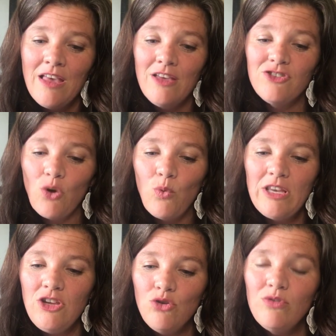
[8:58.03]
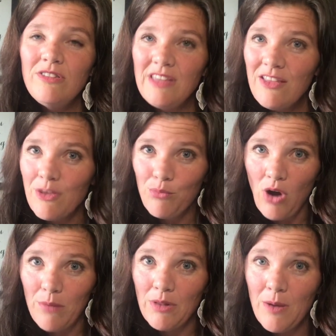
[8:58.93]
So when you see the
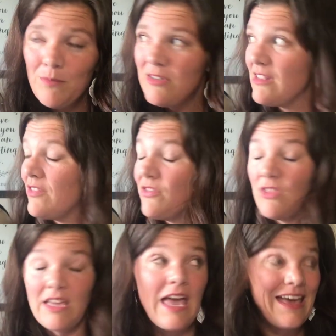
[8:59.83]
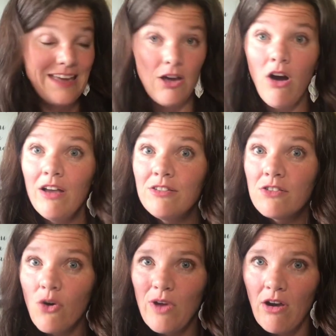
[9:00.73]
problems, the chaos
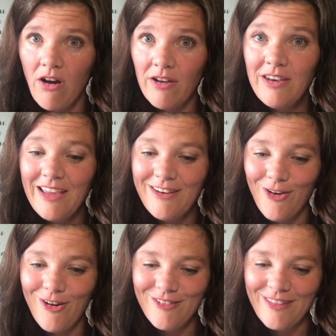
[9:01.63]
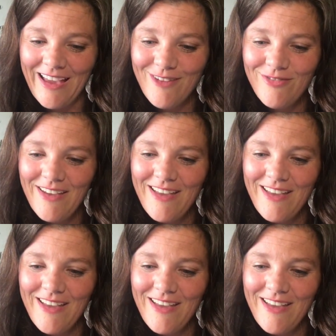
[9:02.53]
going on in our life,